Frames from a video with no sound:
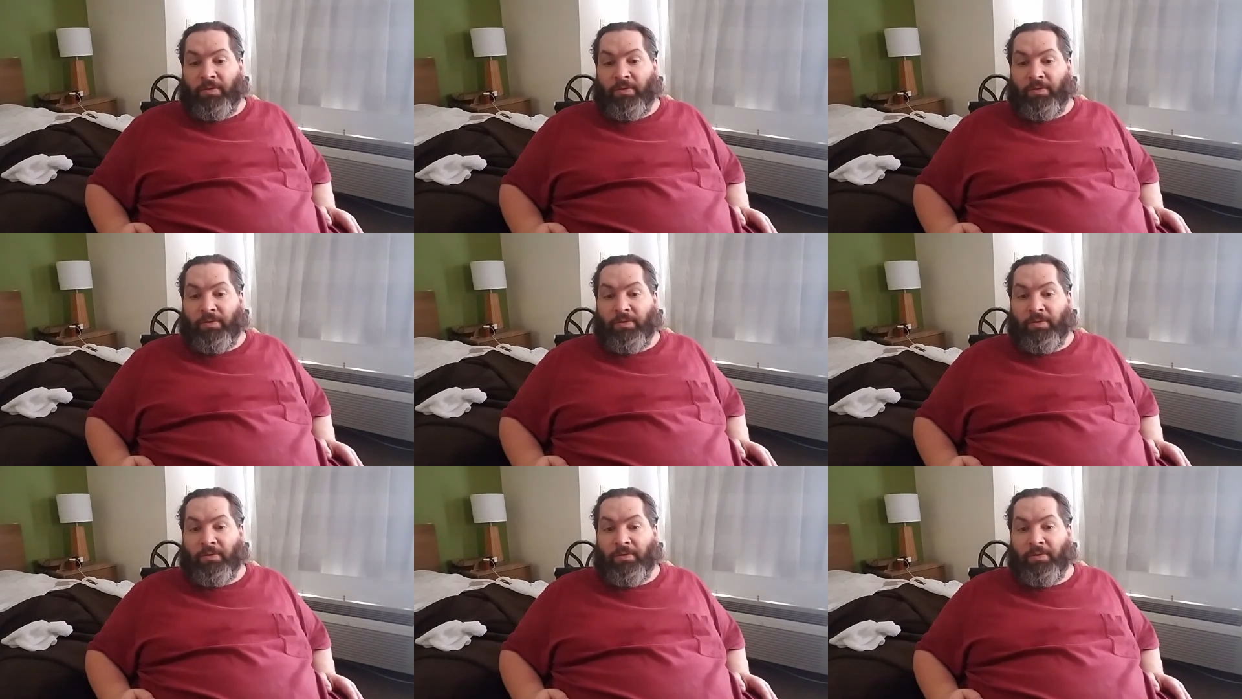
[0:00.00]

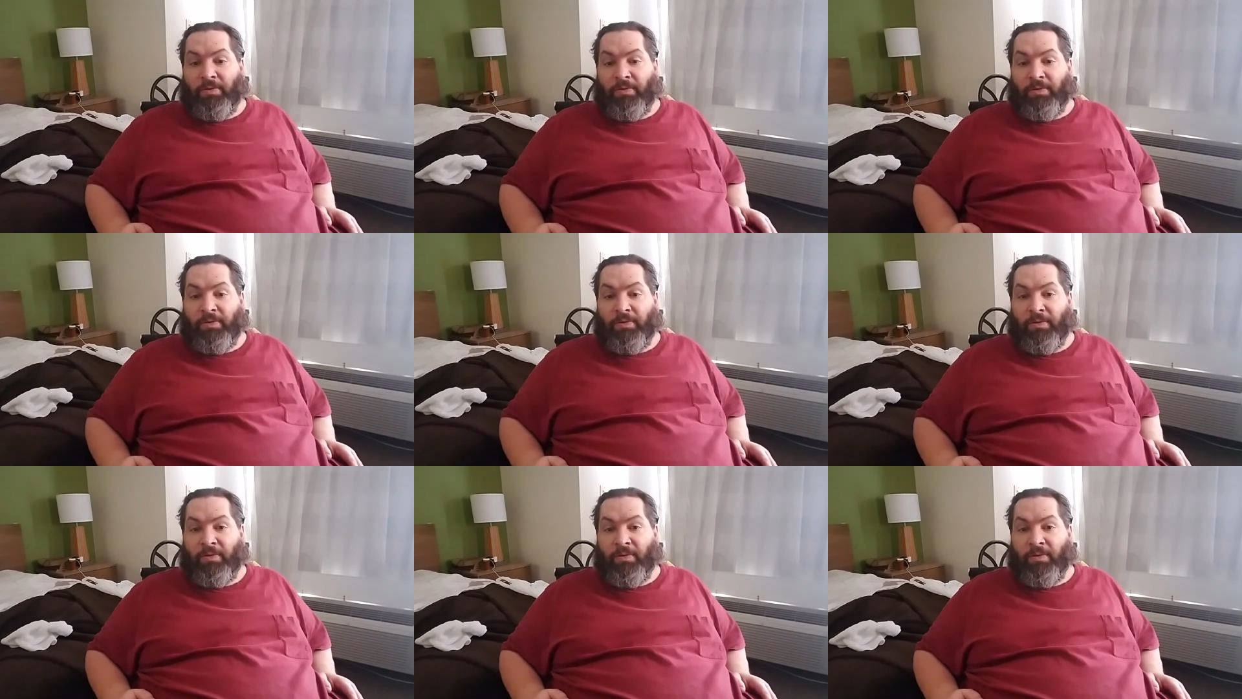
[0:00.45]

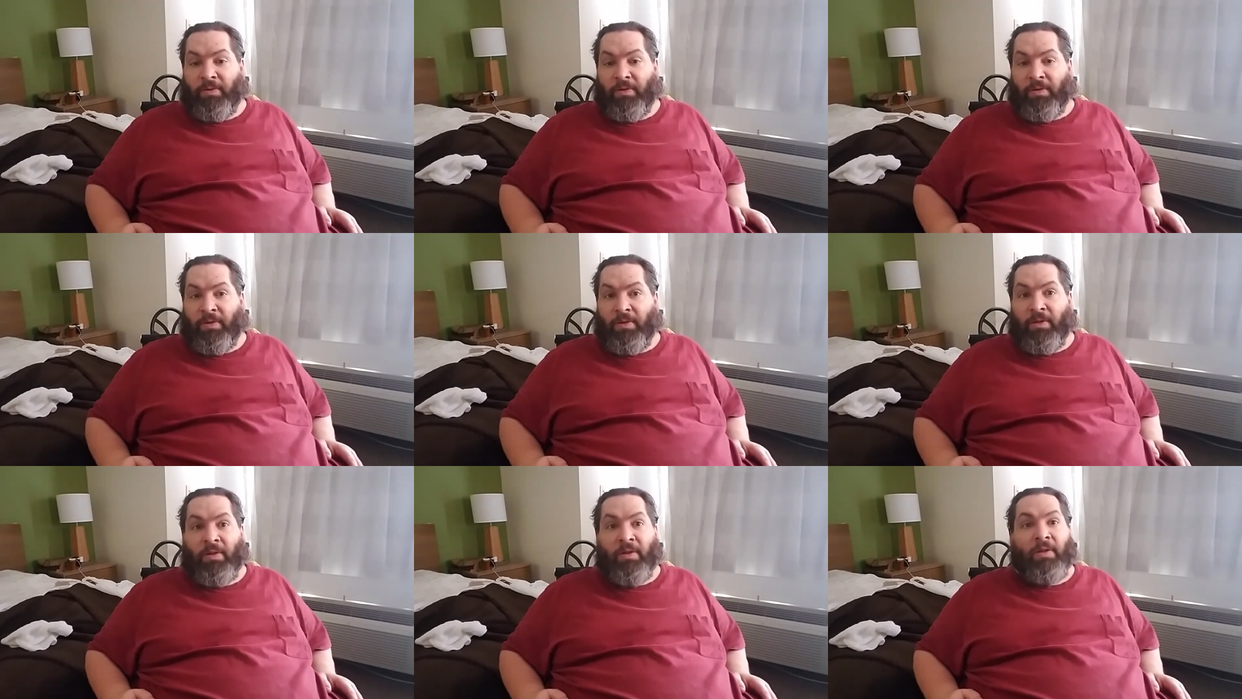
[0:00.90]

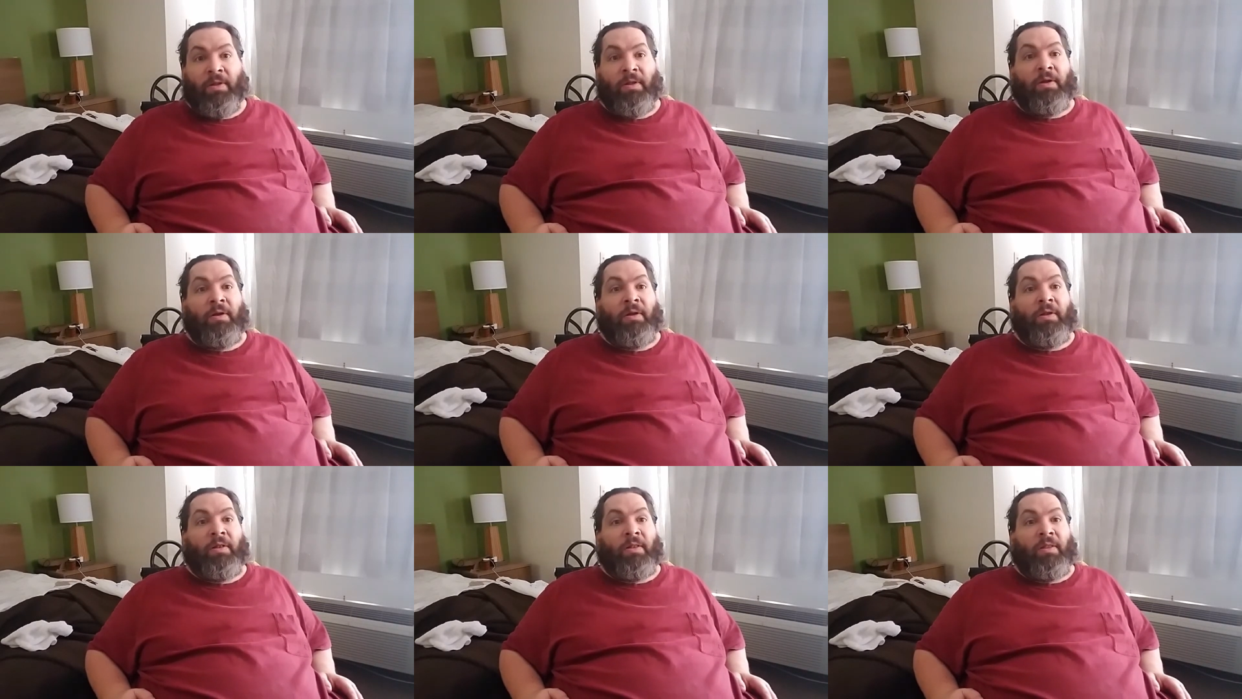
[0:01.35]

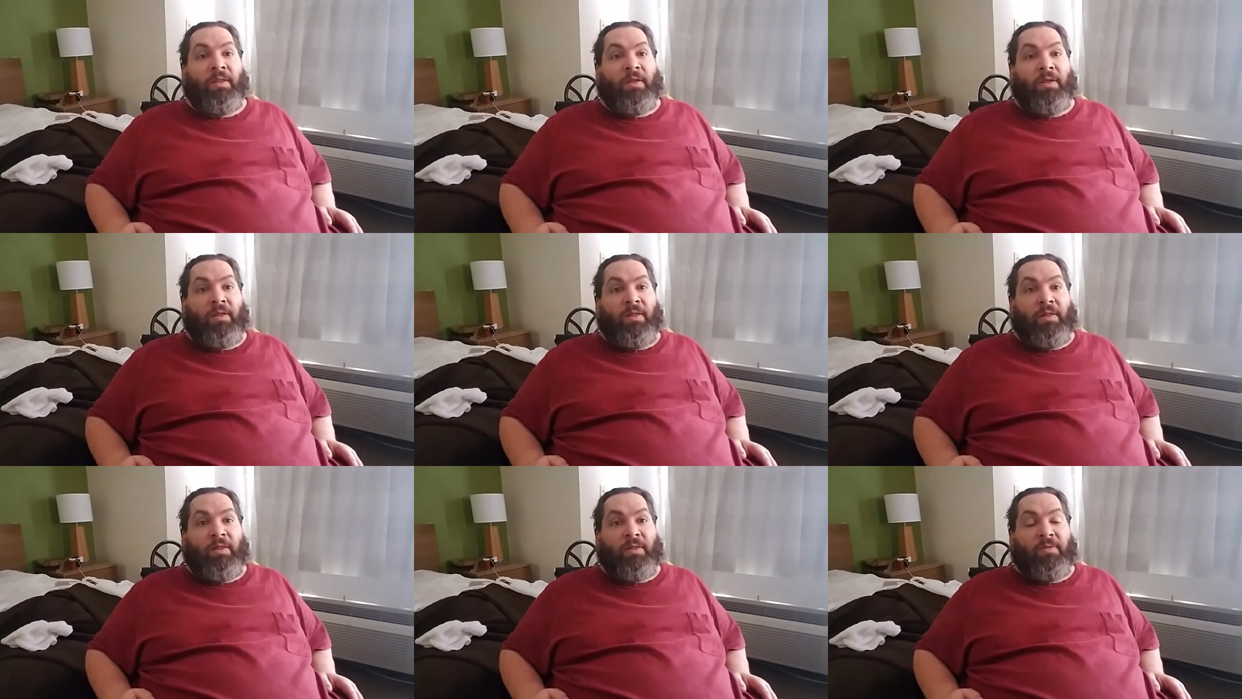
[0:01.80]

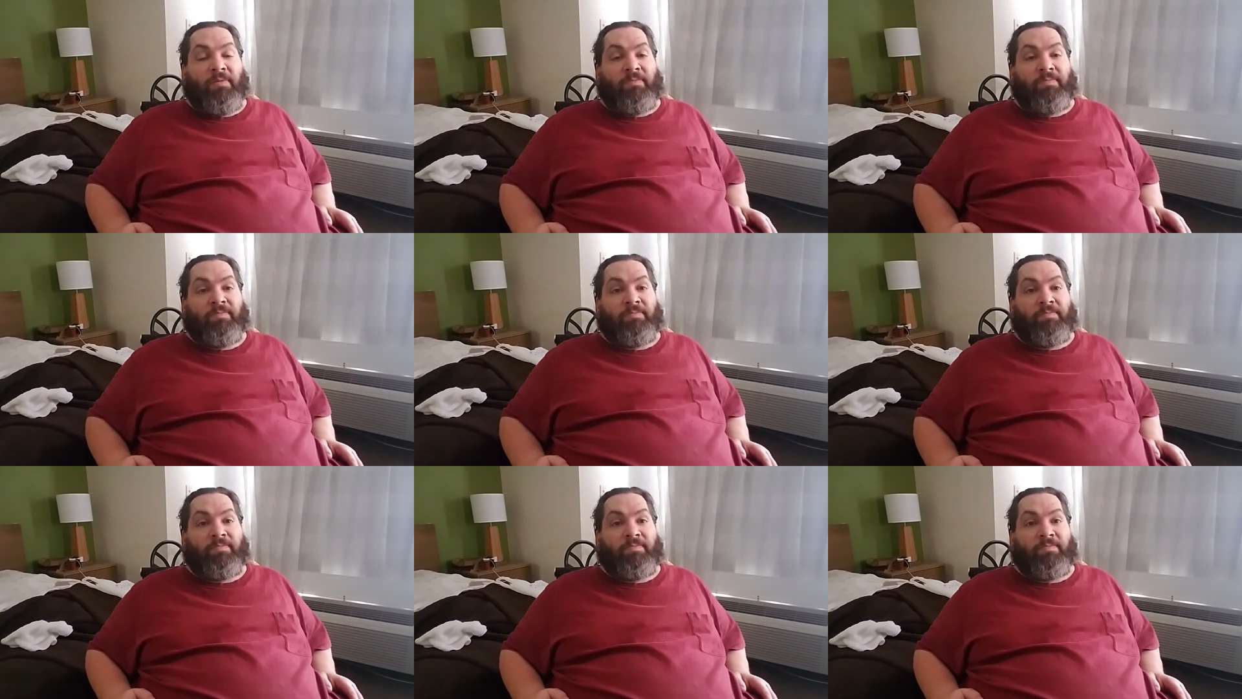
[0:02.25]

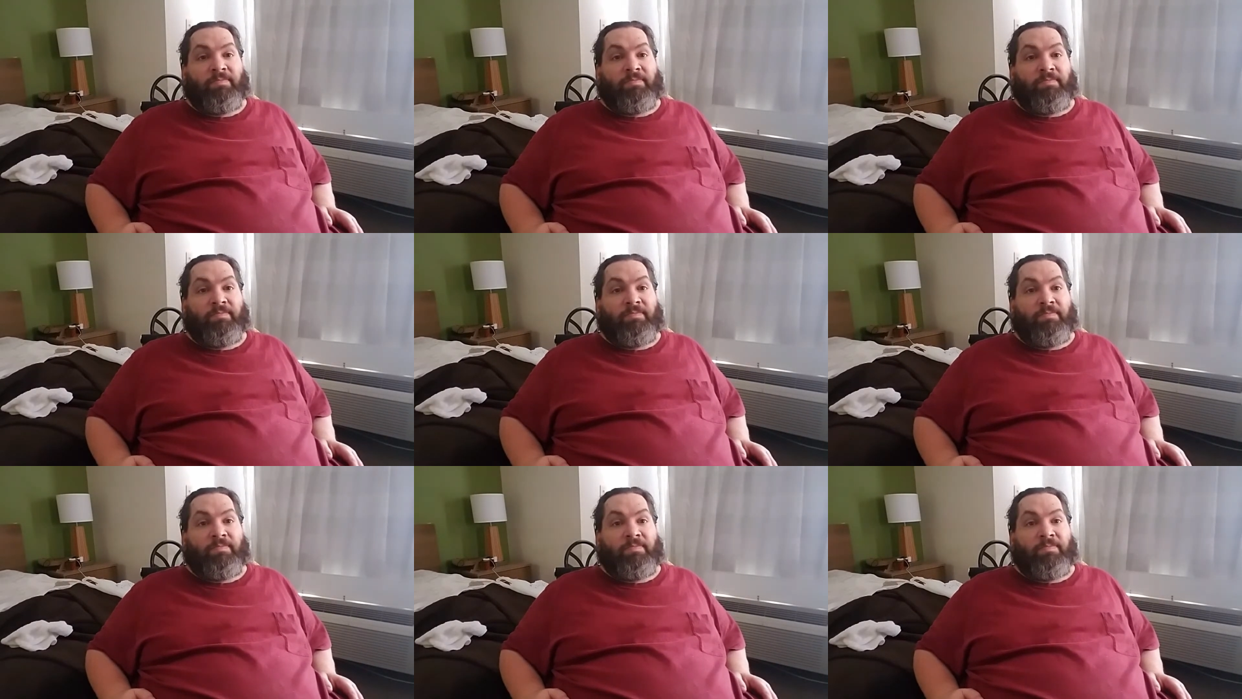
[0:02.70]

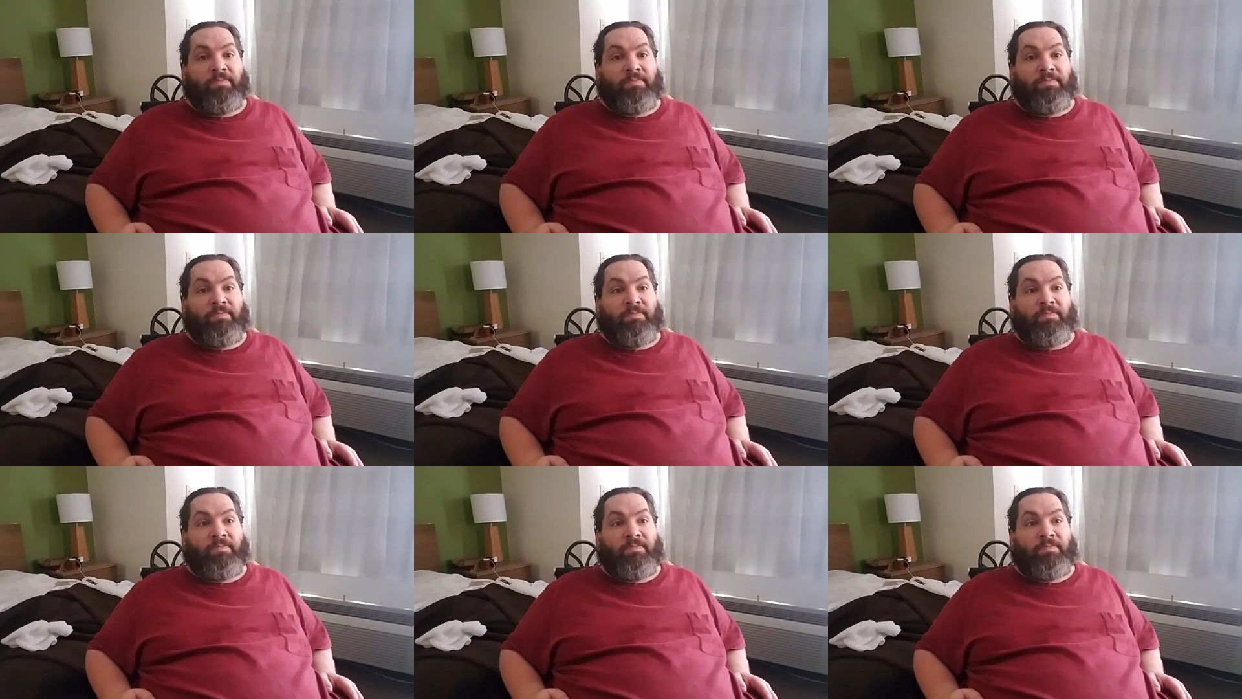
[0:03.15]
[no speech]